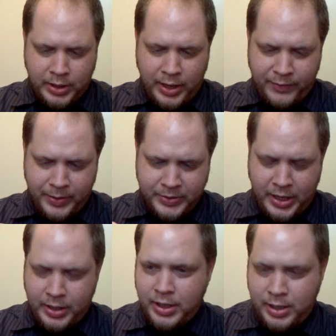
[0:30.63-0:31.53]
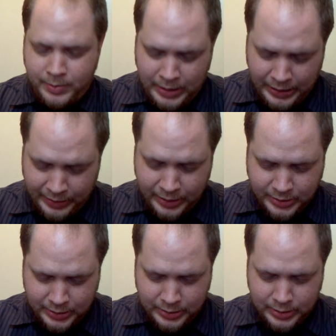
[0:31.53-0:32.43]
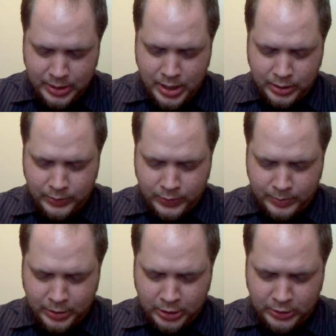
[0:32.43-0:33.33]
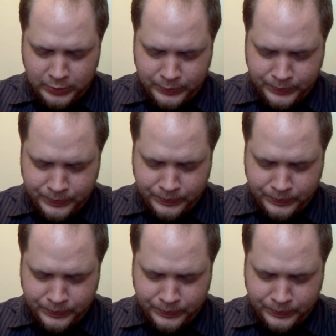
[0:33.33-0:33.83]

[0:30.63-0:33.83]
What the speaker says: Got Vapes.com, and that's exactly what I'm going to do.